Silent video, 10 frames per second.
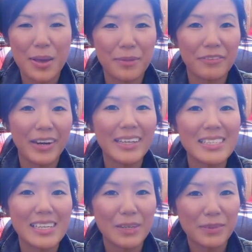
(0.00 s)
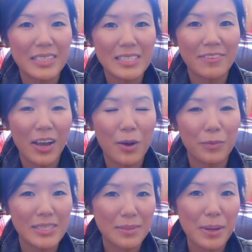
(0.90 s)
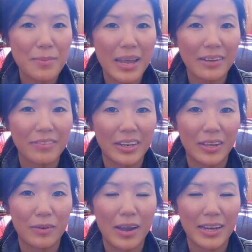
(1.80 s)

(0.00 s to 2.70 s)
Before I get started with this what's in my bag video,